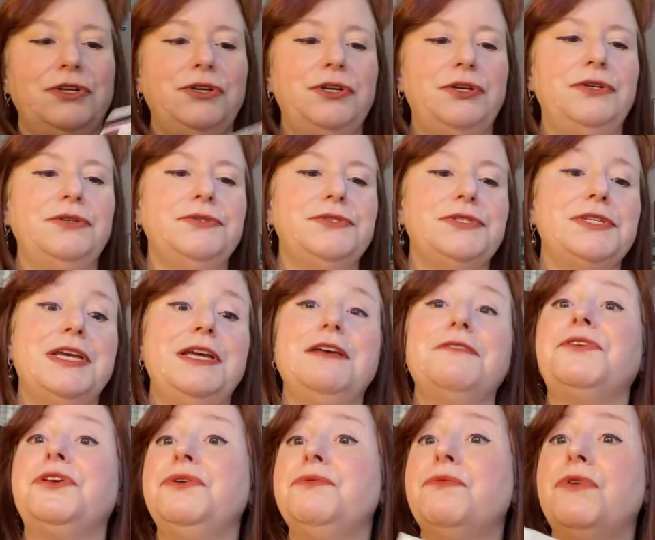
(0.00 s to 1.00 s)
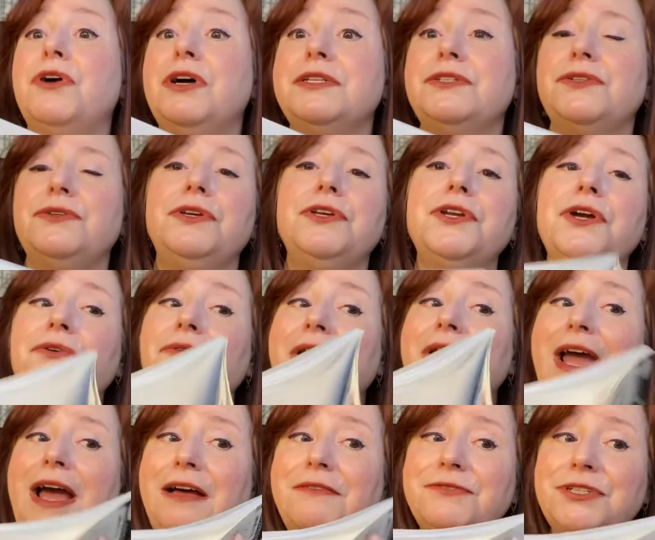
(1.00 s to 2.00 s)
use if you want to. You don't
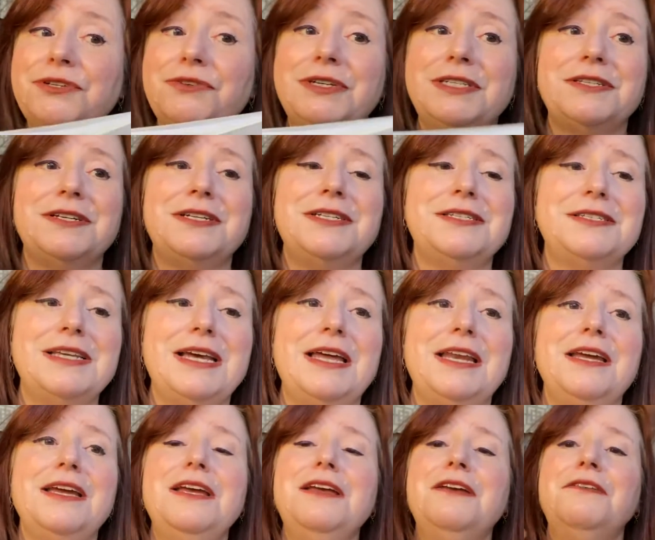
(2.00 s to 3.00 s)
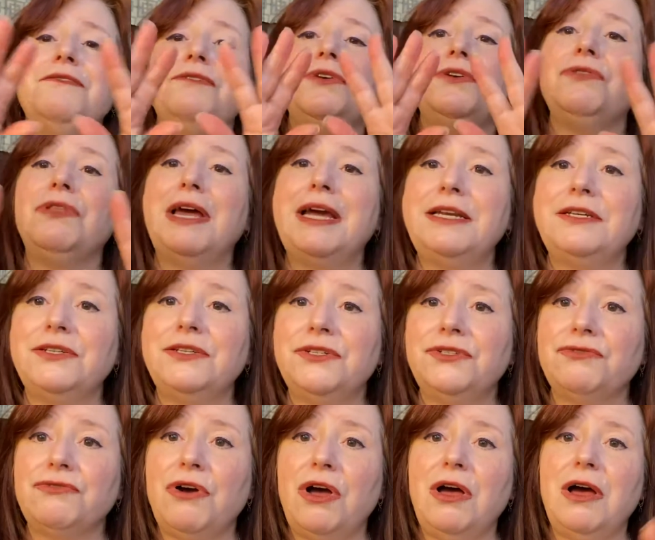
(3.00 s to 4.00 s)
have to, as I said. If you like to
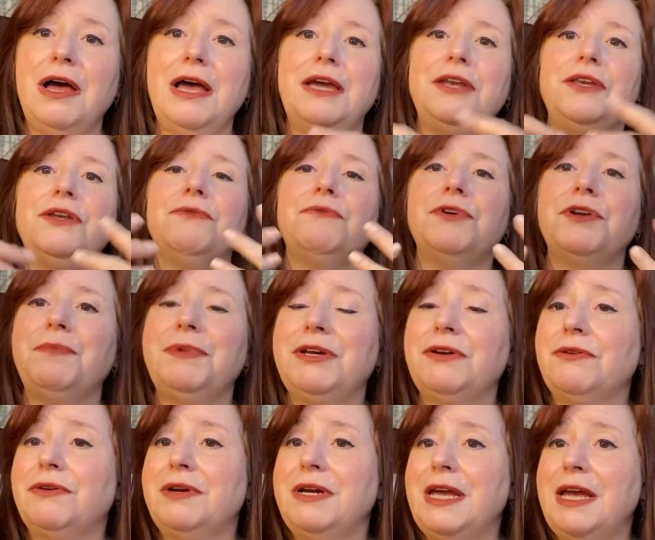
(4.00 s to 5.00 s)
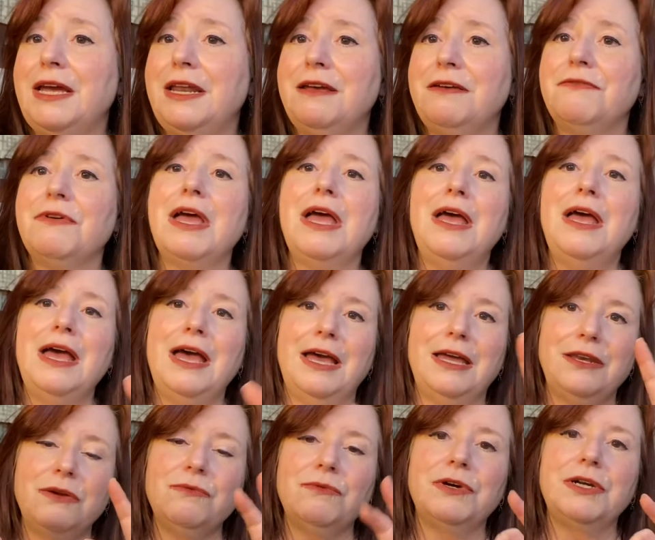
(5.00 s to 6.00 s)
draw and you want to be creative
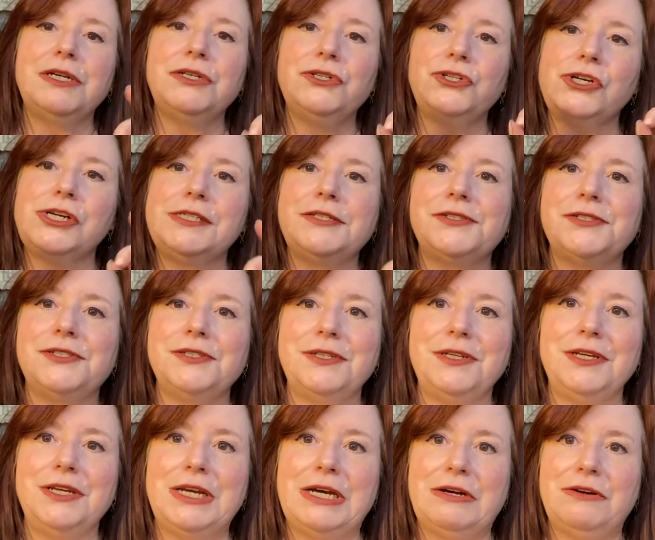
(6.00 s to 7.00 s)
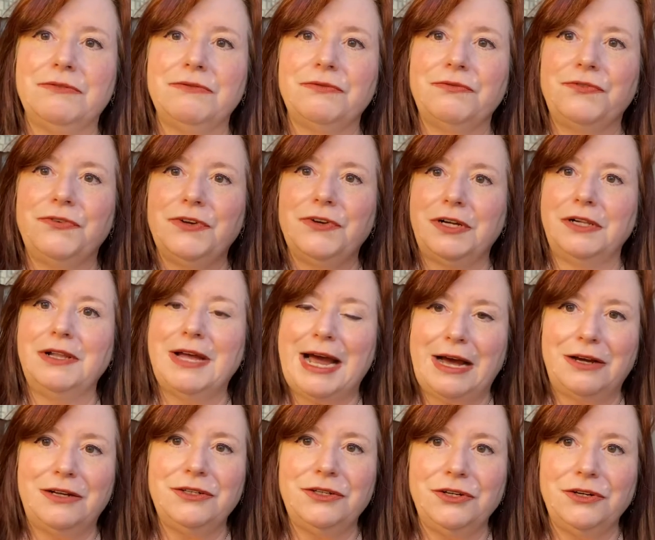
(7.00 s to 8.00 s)
and you want to just, you know, fill
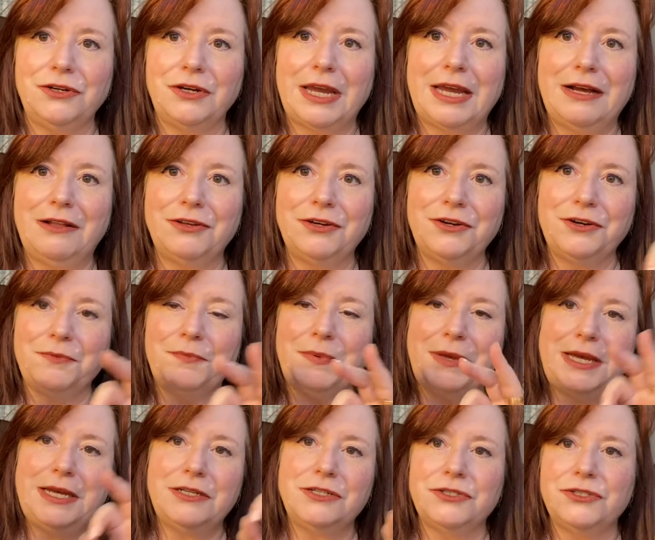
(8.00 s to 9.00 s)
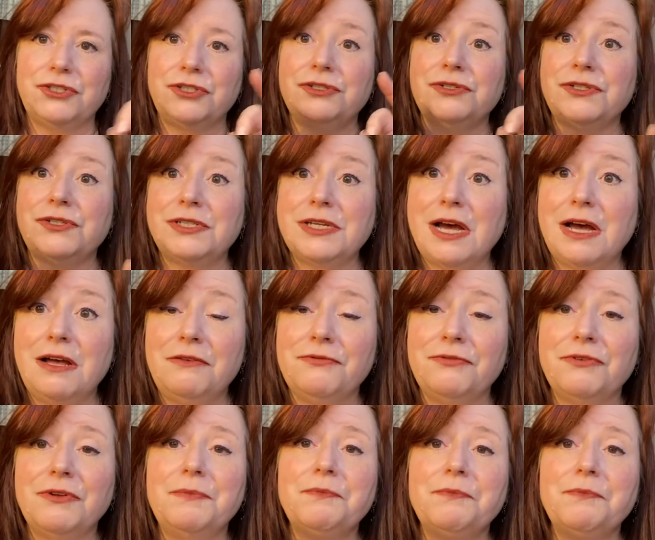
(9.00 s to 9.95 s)
out your calendar pages yourself,